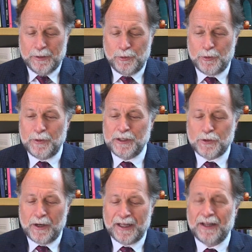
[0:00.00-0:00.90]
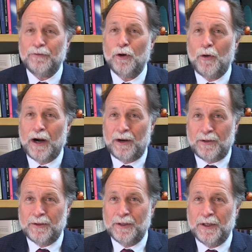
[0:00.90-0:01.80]
To increase collective
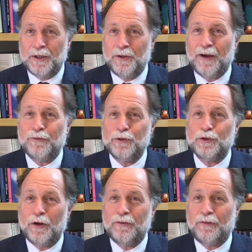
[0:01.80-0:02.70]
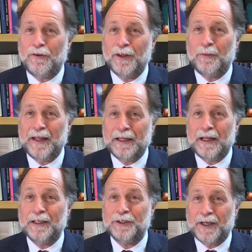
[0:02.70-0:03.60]
know-how, you have to solve a
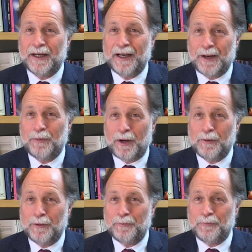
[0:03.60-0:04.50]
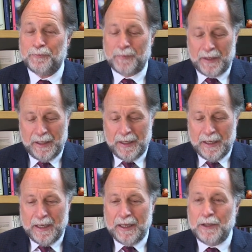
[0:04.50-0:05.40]
fundamental chicken and egg problem.
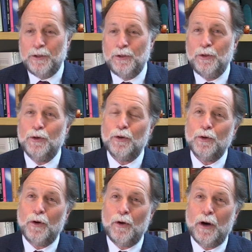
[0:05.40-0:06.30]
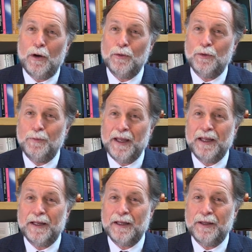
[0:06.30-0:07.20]
You don't know how to
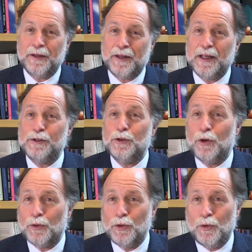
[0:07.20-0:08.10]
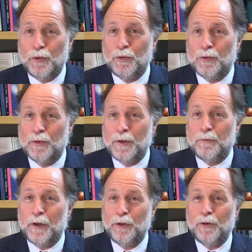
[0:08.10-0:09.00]
make the things you don't do,
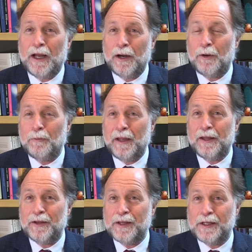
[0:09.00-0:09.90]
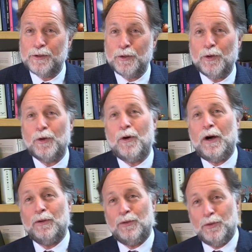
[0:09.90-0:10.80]
but you cannot make the things you don't know
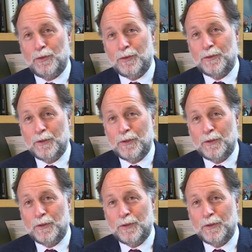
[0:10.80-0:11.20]
how to do.